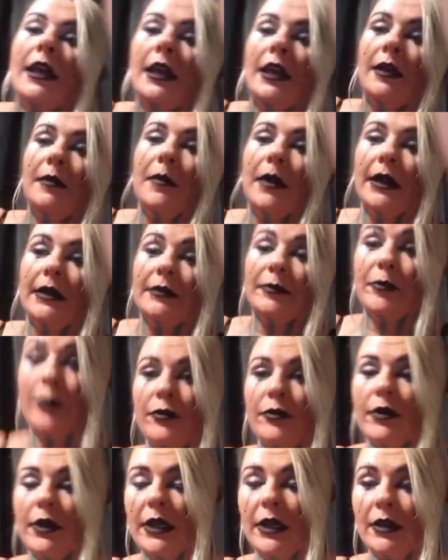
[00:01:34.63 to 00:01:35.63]
He makes
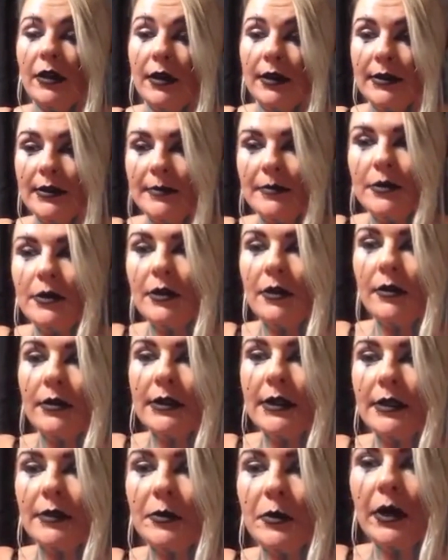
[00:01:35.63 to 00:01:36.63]
pretty awesome
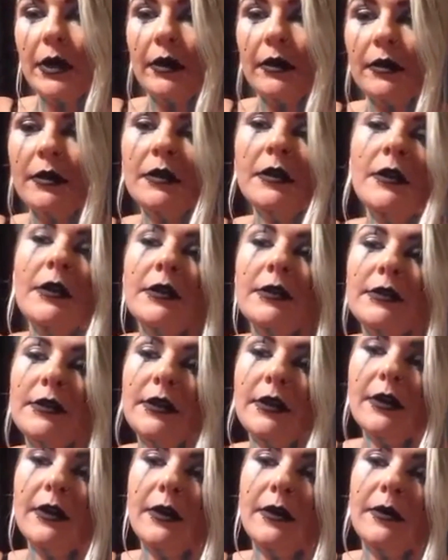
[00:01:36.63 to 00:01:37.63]
jokes as well.
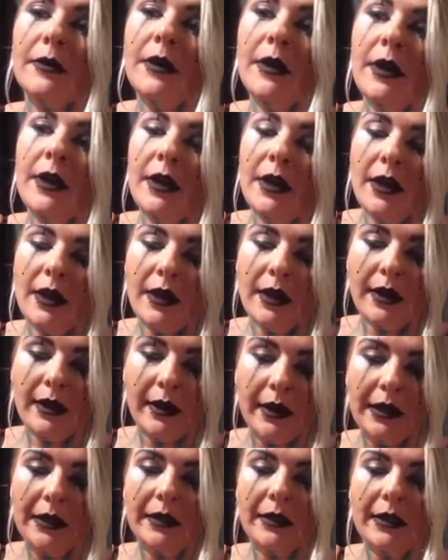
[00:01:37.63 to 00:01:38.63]
So
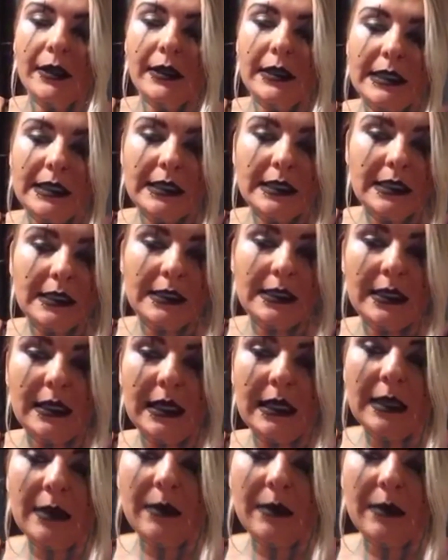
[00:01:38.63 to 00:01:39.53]
uh, let's see.